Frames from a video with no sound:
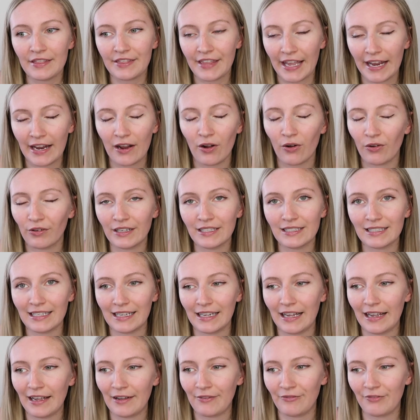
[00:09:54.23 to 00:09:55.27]
they
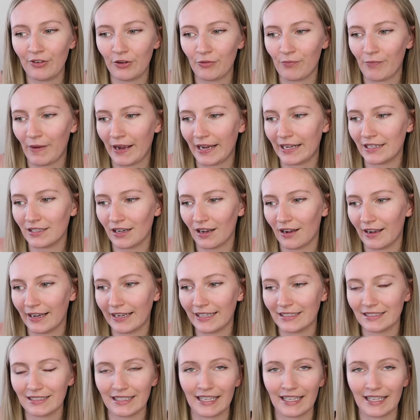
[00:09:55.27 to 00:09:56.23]
honestly have filled my entire